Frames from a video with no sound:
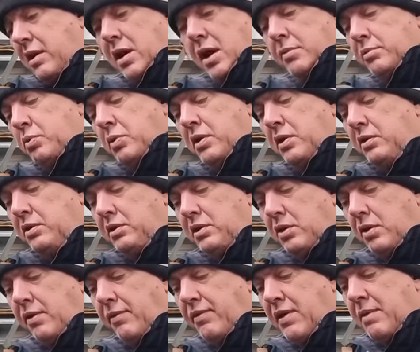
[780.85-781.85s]
carbs one and
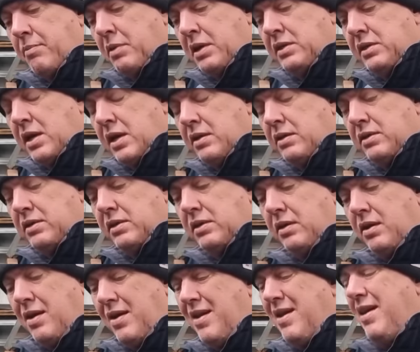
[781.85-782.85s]
two, if that makes sense
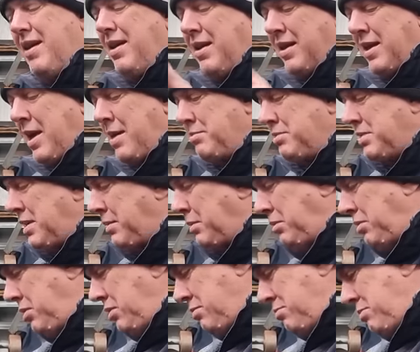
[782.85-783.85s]
comes up through the